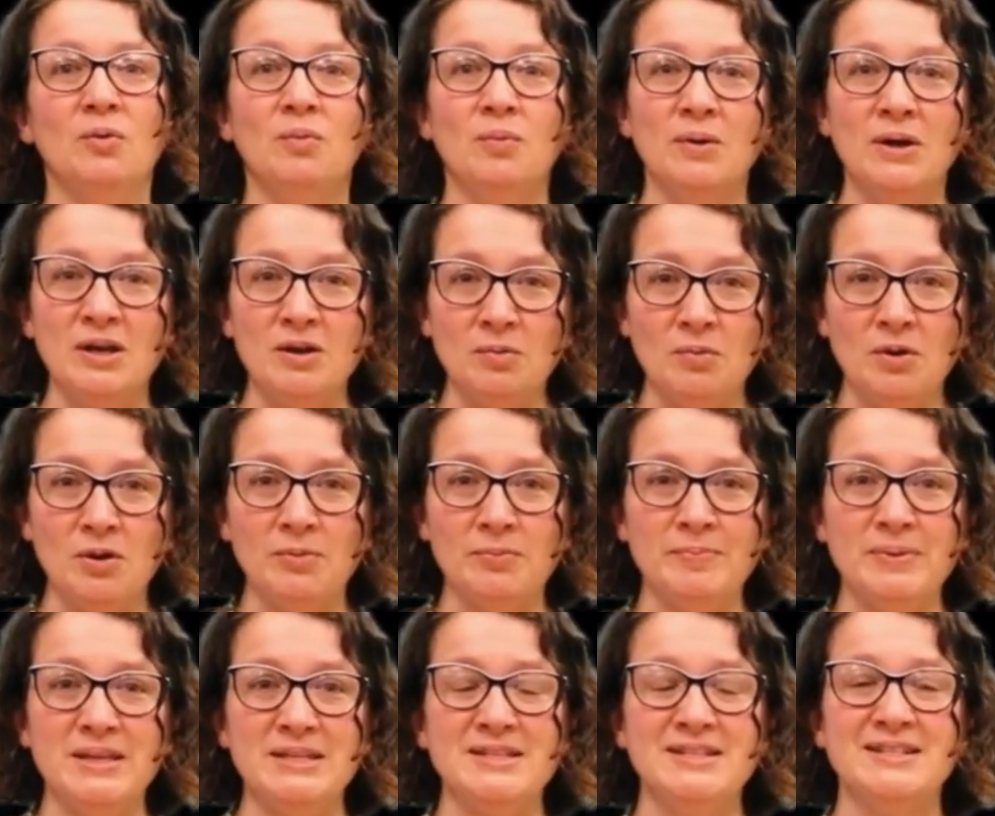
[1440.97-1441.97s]
we will
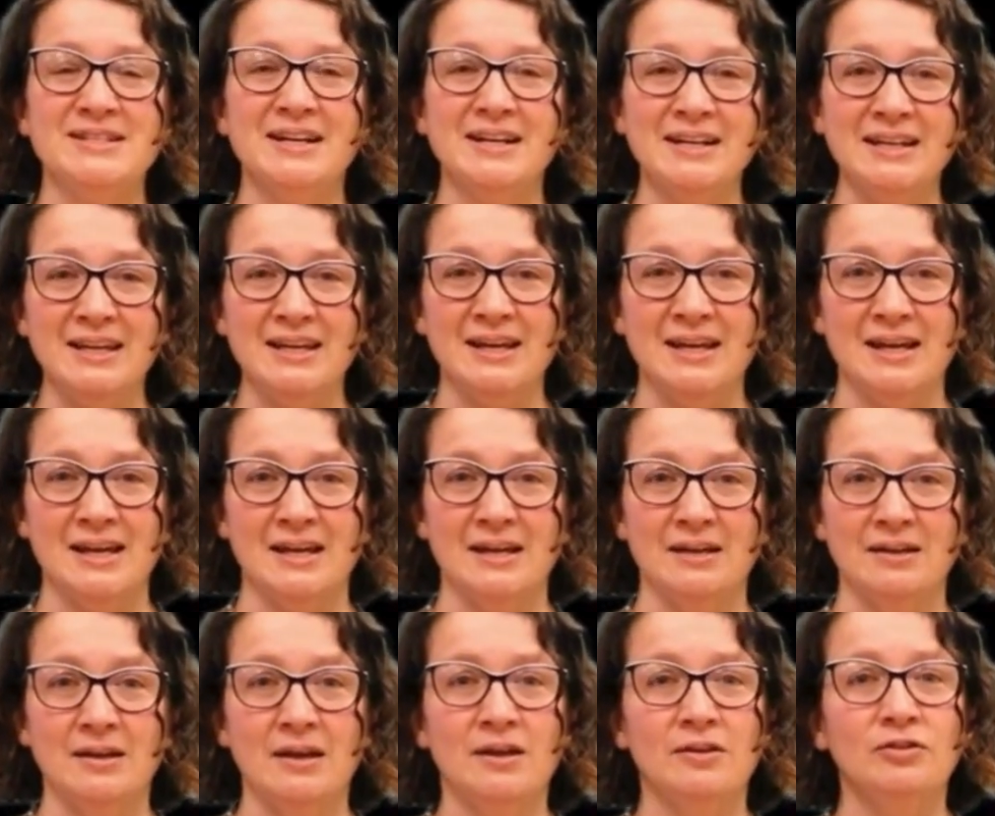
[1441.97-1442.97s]
be
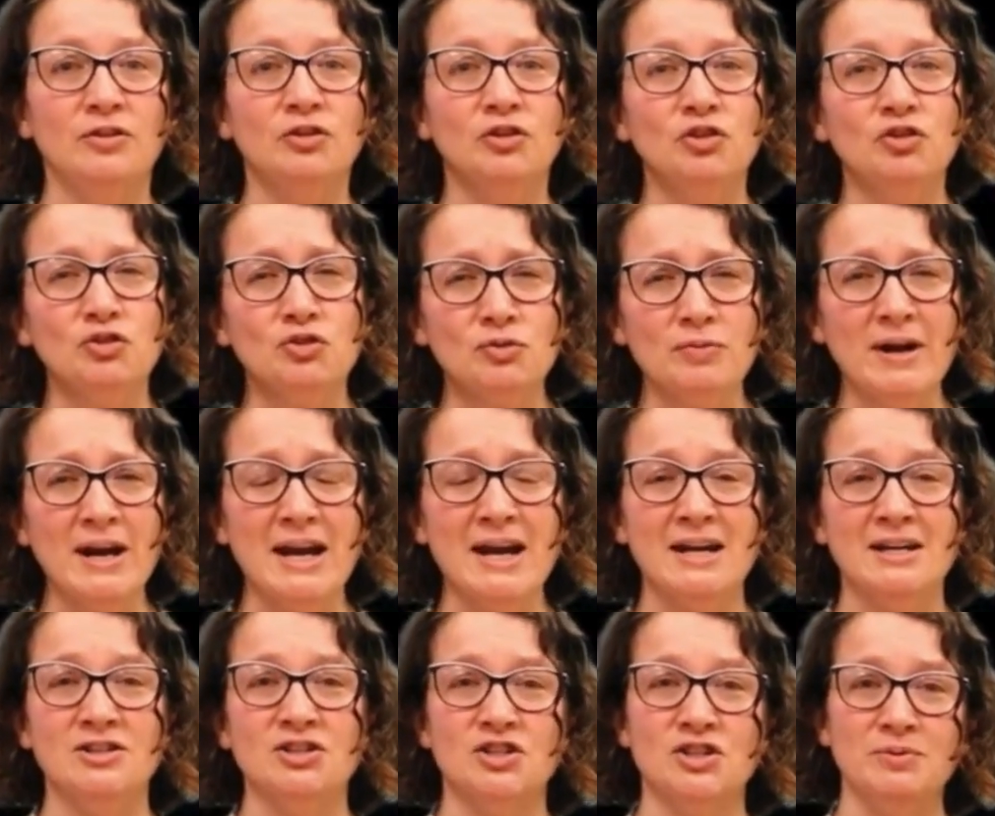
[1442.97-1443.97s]
studying the
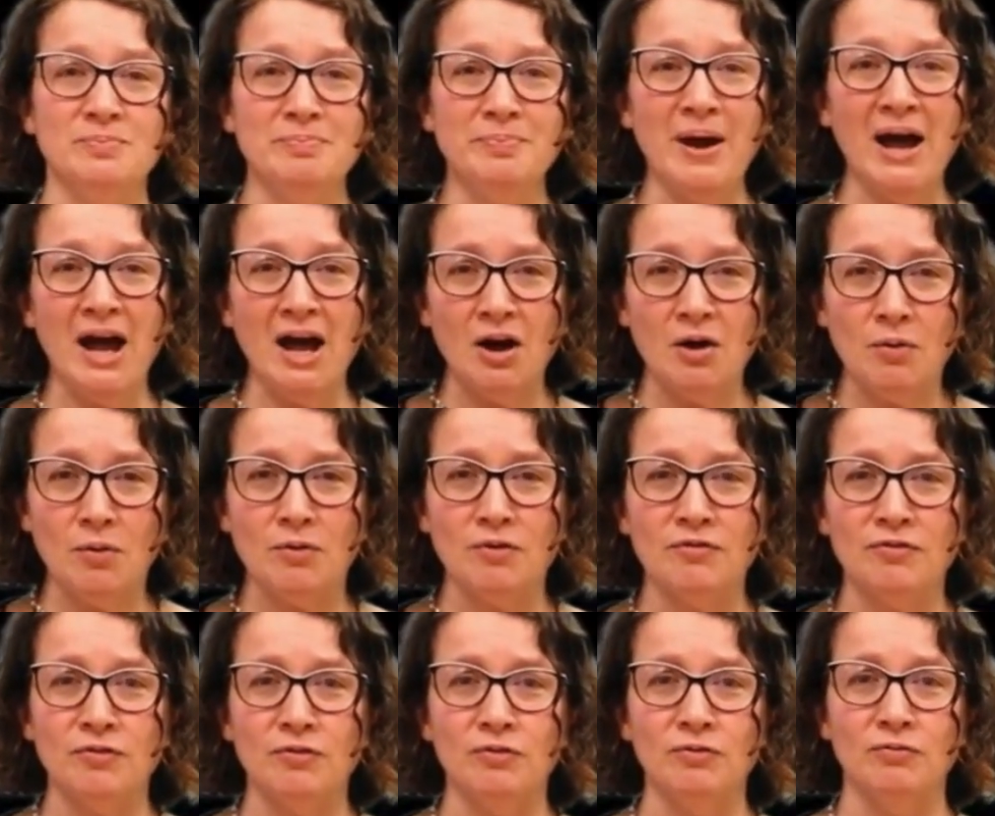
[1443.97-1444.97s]
strange and
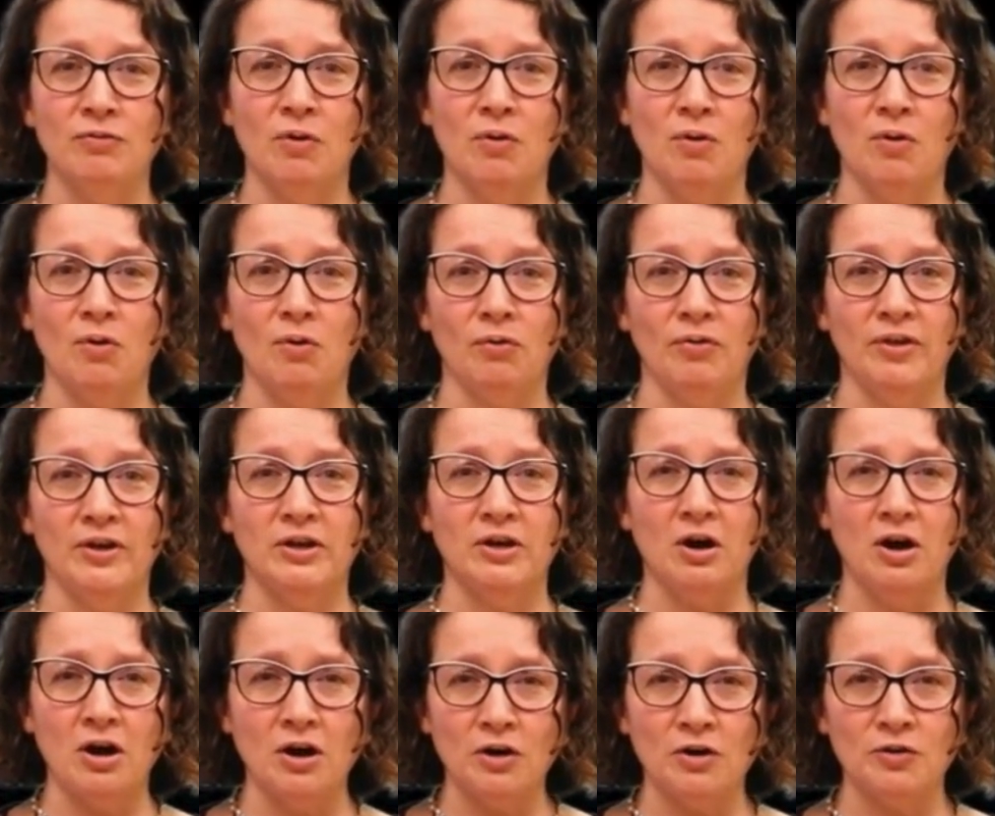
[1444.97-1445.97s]
powerful role that
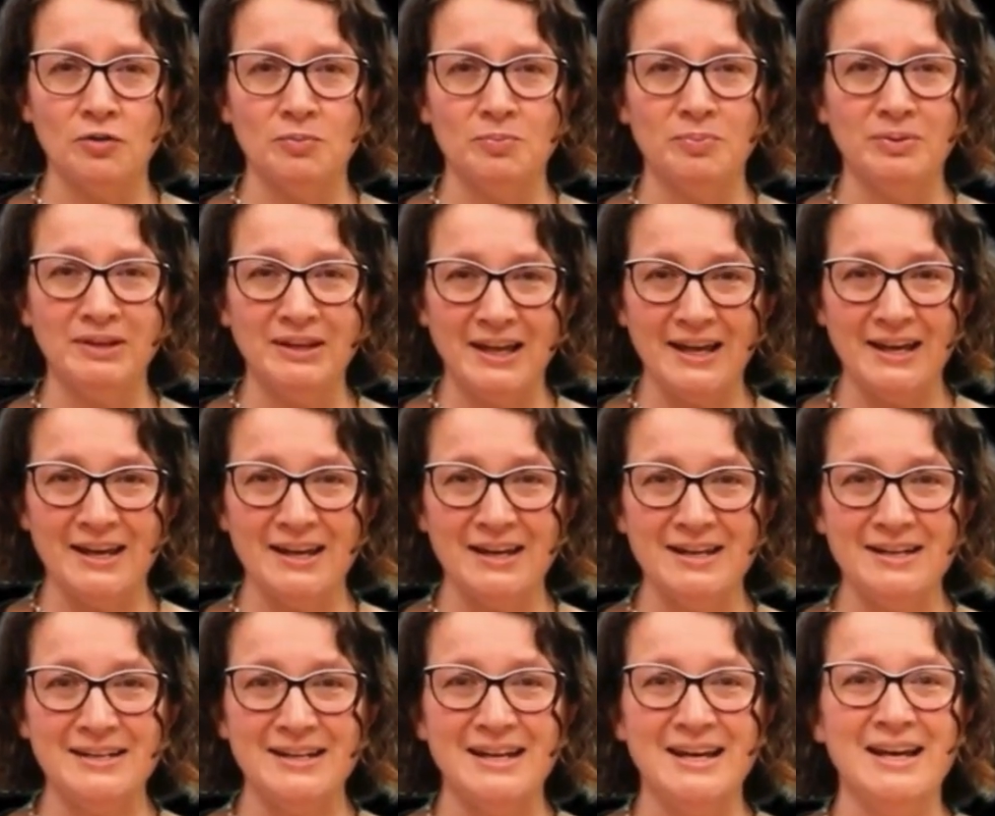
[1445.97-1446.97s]
art
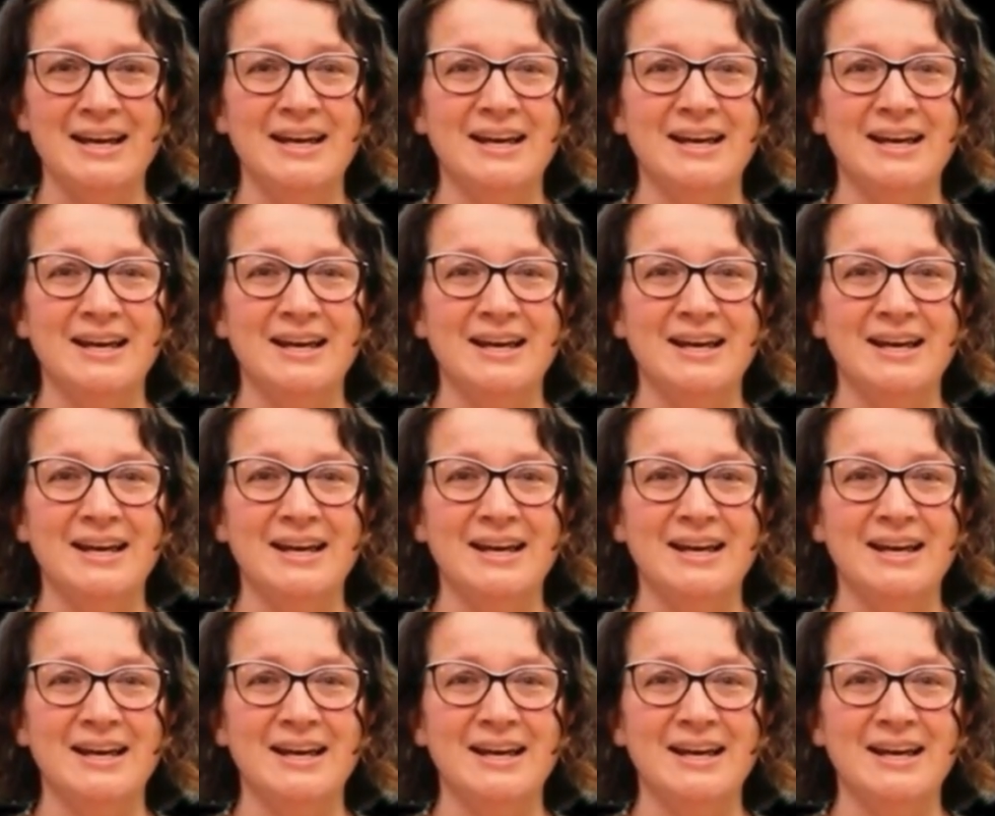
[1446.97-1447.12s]
played